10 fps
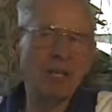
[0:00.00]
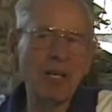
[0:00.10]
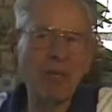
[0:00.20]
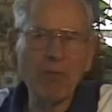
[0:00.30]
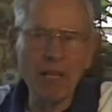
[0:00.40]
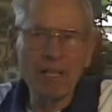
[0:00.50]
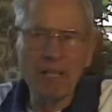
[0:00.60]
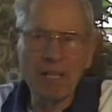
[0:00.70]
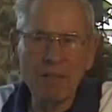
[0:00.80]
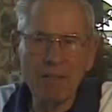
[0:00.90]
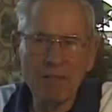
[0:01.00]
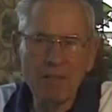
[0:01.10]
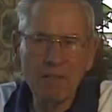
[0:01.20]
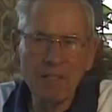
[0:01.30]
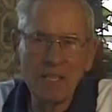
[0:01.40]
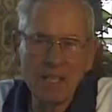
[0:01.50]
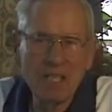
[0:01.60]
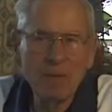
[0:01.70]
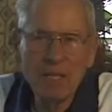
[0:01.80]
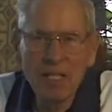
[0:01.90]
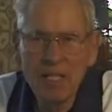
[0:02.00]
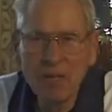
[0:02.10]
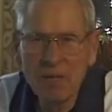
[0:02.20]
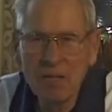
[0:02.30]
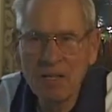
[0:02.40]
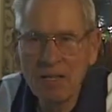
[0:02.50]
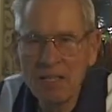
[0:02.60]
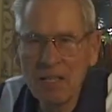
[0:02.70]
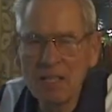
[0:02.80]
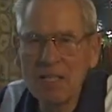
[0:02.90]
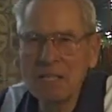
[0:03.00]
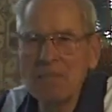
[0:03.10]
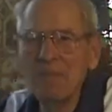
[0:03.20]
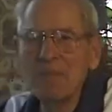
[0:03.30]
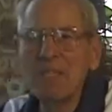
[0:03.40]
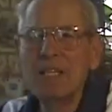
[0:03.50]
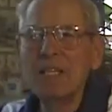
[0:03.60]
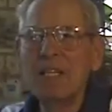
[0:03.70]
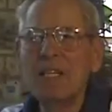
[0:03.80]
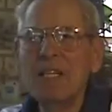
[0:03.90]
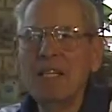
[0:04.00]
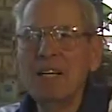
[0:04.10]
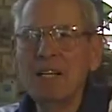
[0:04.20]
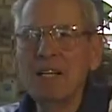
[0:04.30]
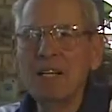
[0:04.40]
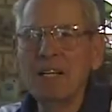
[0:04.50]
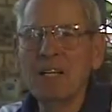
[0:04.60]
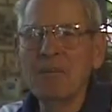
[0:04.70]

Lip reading: tough luck, not getting anywhere, anything, and